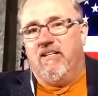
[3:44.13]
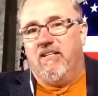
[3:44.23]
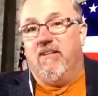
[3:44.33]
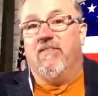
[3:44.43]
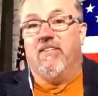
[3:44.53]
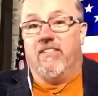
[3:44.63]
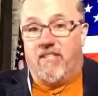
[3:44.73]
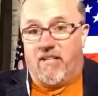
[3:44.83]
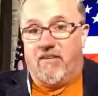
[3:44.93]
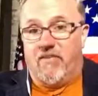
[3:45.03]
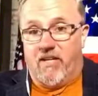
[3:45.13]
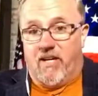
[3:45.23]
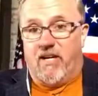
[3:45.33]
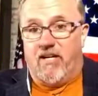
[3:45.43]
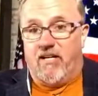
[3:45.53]
of the Son of
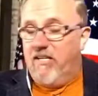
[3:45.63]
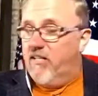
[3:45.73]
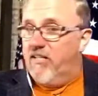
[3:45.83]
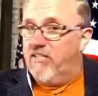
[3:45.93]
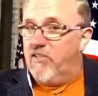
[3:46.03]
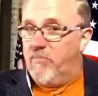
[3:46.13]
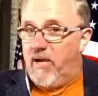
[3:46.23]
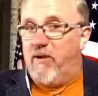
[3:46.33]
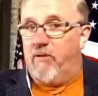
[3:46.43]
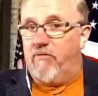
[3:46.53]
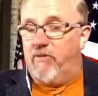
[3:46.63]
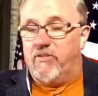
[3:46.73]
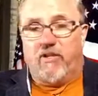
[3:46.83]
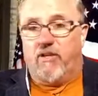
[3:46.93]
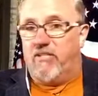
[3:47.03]
God? Now, this is powerful.
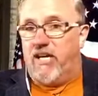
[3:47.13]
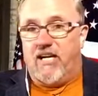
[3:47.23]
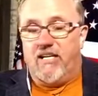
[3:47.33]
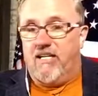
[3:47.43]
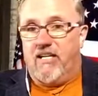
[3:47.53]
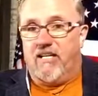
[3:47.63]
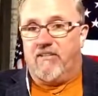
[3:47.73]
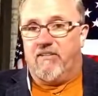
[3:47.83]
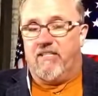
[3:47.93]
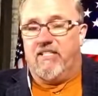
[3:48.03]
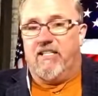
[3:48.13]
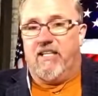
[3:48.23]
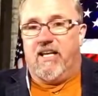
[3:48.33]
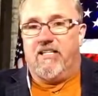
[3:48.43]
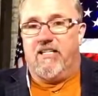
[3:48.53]
It's all tied in together. It's in
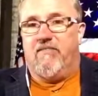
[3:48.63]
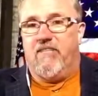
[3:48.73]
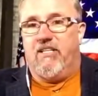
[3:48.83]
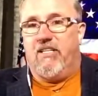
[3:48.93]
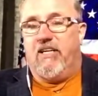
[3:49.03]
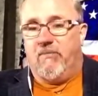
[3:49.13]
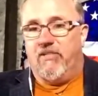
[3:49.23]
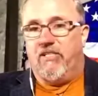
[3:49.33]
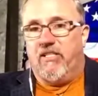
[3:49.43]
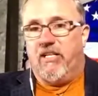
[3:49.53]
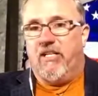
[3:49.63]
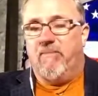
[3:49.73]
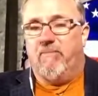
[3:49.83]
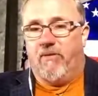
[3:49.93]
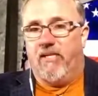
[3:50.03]
that DVD. I want you to get
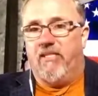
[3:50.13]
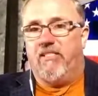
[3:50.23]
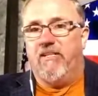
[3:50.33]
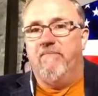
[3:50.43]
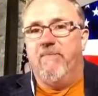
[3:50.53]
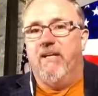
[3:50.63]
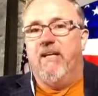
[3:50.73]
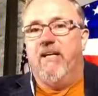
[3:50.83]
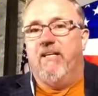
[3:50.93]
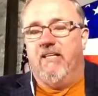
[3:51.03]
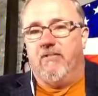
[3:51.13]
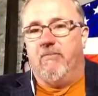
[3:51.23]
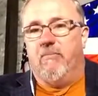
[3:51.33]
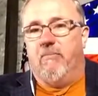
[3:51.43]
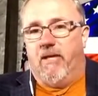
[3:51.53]
it, please. This
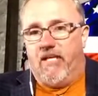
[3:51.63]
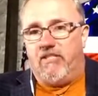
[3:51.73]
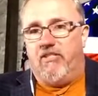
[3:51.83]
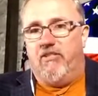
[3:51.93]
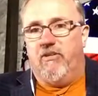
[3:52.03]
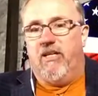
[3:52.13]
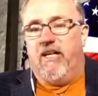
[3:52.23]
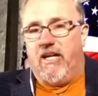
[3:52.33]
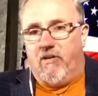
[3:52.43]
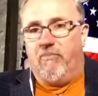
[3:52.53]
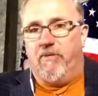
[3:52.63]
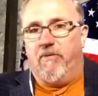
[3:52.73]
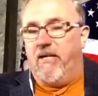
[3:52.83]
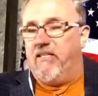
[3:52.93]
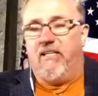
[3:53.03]
will bless you and help you,
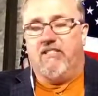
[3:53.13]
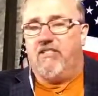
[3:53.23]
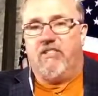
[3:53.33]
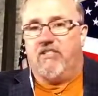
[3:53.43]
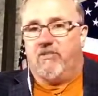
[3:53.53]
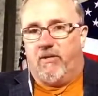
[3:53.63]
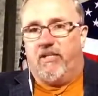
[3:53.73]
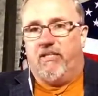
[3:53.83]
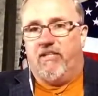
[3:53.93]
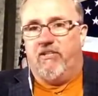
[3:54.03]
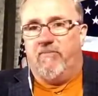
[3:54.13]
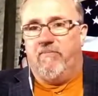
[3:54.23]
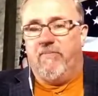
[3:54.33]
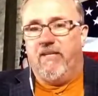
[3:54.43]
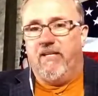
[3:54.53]
I think, strengthen you
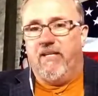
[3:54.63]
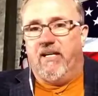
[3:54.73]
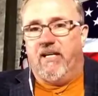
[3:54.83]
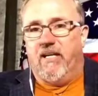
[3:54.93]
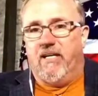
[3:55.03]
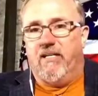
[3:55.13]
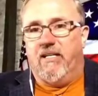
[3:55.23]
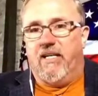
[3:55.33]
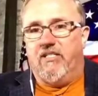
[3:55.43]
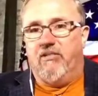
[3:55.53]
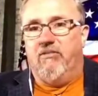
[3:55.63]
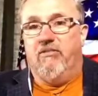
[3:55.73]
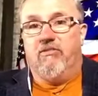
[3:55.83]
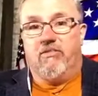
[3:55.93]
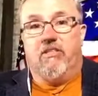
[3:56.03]

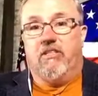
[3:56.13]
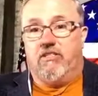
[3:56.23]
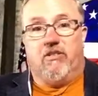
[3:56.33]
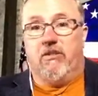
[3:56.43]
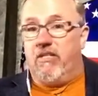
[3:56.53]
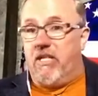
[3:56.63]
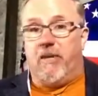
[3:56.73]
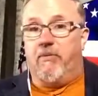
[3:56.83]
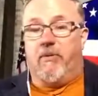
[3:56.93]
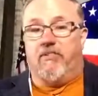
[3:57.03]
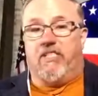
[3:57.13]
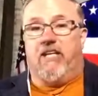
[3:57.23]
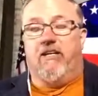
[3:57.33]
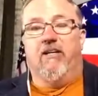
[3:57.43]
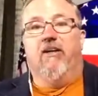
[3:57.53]
so that to help you
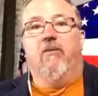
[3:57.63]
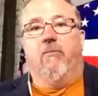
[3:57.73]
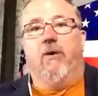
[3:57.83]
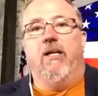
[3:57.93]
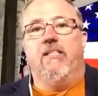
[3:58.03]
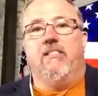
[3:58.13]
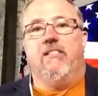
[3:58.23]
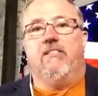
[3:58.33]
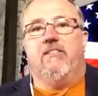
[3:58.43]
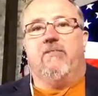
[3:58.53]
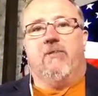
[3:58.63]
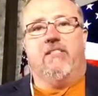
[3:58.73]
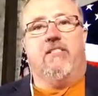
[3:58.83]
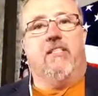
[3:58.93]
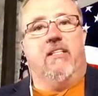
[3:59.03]
understand what's
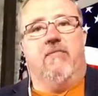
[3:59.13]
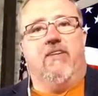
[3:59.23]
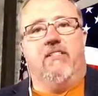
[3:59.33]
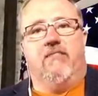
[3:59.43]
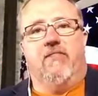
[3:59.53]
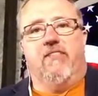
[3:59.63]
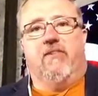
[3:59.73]
the significance of this